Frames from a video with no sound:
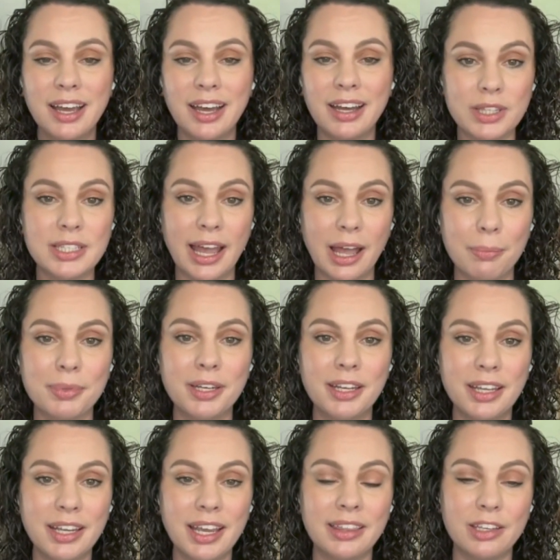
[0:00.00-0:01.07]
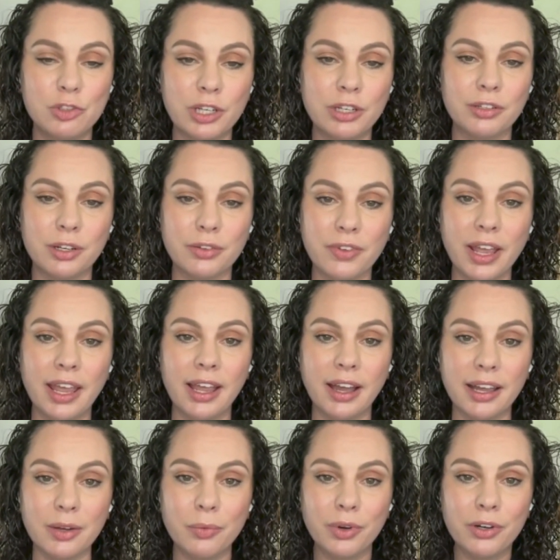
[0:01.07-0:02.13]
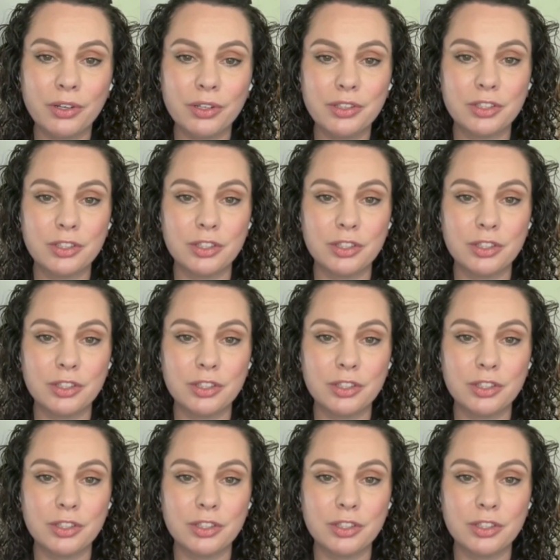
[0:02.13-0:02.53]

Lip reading: what's happening in the generative AI world